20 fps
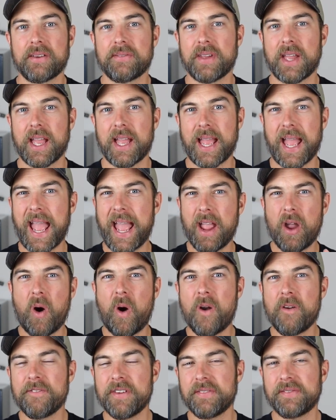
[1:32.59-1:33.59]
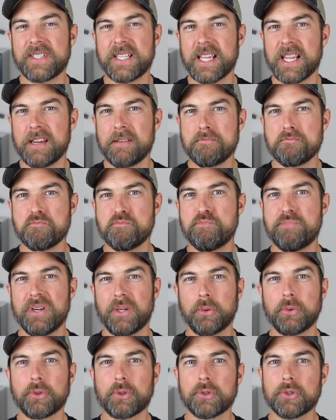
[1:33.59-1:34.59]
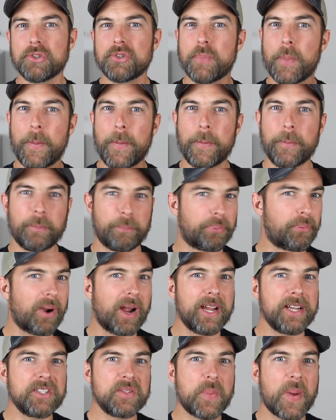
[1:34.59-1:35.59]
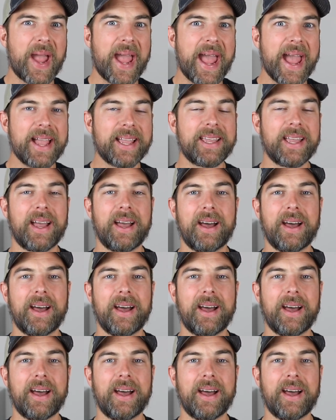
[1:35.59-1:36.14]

of a A R fifteen Builders prize pack.